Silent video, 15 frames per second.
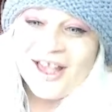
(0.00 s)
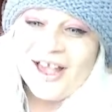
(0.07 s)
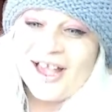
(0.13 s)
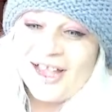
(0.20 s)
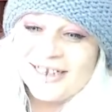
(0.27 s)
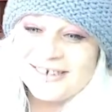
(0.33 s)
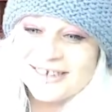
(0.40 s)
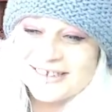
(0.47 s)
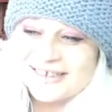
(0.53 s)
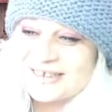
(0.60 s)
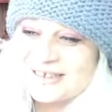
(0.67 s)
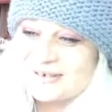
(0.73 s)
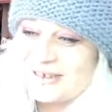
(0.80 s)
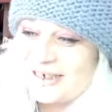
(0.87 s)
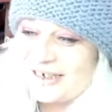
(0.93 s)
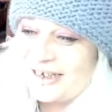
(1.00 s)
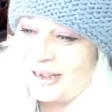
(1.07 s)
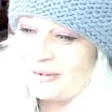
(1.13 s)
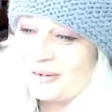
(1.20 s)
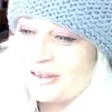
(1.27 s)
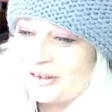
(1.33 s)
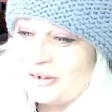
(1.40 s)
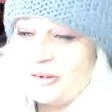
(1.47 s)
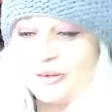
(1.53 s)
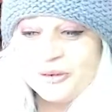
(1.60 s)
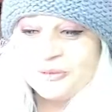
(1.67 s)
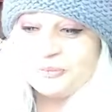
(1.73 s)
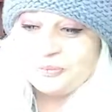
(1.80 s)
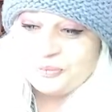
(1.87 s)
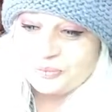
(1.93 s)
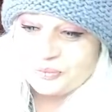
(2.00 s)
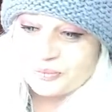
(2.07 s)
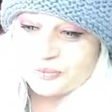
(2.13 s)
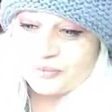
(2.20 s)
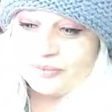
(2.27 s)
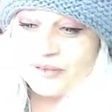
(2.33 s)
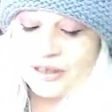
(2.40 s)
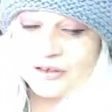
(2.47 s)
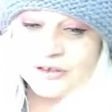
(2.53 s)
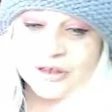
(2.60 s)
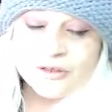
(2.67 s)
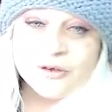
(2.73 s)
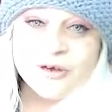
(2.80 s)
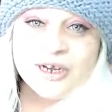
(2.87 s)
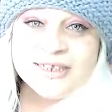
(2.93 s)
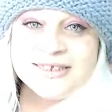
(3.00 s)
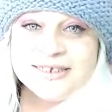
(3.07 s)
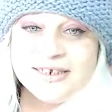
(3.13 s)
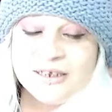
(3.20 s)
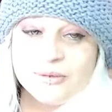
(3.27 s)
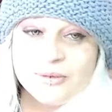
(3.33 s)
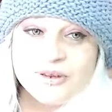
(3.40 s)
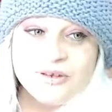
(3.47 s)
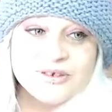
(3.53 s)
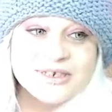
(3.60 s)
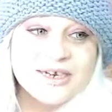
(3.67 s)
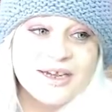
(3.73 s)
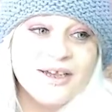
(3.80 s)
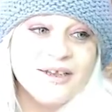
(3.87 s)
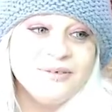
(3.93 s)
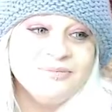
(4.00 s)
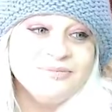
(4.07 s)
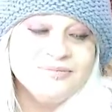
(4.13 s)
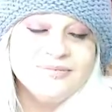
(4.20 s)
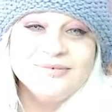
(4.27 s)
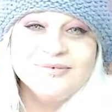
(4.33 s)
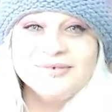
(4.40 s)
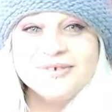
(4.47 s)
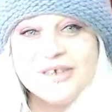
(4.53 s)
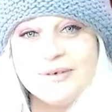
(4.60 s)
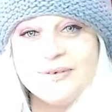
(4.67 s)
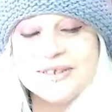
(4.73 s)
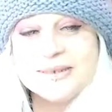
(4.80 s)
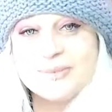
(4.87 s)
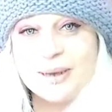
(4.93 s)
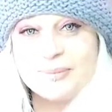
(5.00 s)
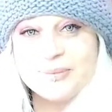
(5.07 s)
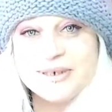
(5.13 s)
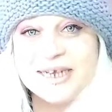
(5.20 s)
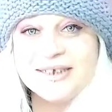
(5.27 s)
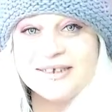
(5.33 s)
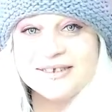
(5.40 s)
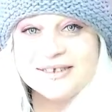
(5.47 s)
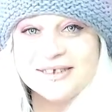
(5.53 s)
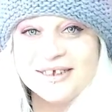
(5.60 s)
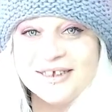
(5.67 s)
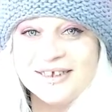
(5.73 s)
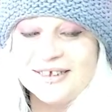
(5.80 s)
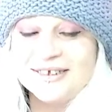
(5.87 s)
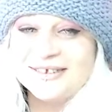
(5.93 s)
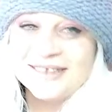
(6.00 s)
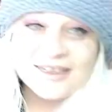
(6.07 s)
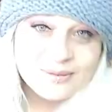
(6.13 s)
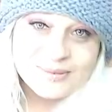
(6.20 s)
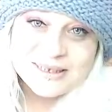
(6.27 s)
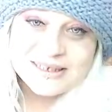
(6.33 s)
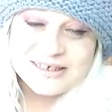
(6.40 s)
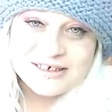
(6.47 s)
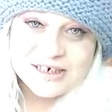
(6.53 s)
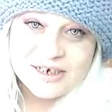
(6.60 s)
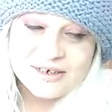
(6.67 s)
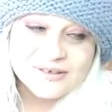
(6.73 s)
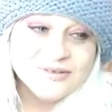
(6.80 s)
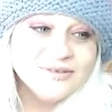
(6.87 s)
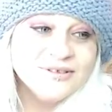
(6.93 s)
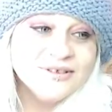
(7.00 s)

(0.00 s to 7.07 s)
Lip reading: Hi, Desert Sweetheart, how are you? So I thought I'd sit here with you today, give you some updates, say I missed you.